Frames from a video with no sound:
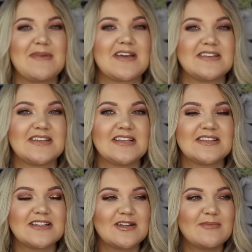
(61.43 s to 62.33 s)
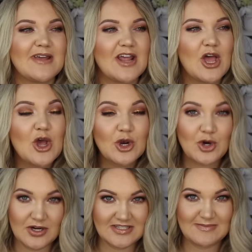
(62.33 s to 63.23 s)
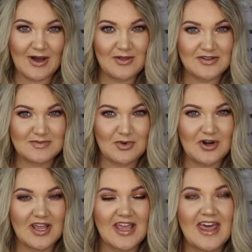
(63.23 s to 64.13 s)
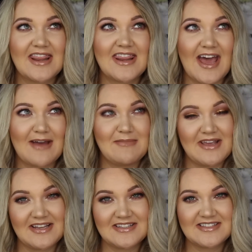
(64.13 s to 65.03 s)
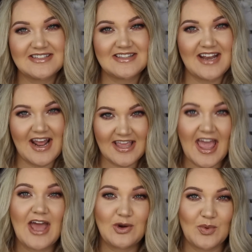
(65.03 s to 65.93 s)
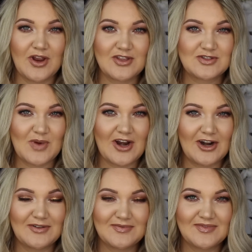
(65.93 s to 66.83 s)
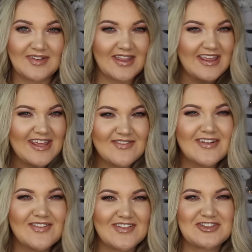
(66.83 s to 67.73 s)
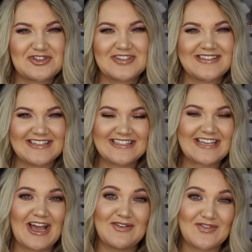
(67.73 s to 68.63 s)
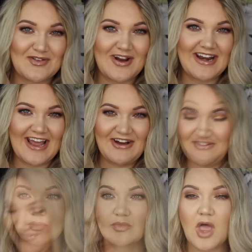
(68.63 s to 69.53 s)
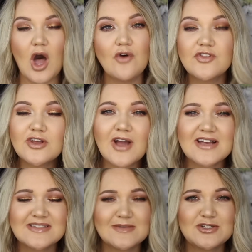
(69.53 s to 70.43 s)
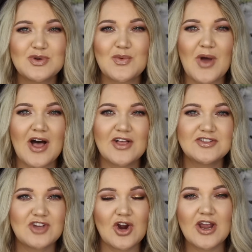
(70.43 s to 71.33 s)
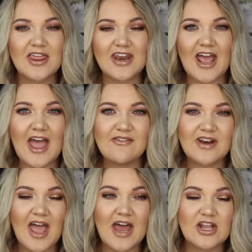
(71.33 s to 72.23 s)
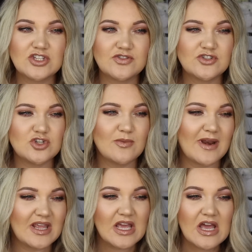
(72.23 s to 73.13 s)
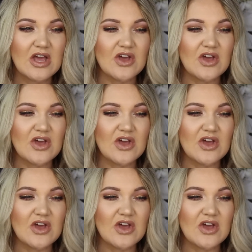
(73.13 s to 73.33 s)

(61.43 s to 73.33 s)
because it's a little bit crisp out this morning, and that means that I can wear the sweater even if it's just inside for right now. Hopefully you guys have been doing well. Sorry that I haven't had too many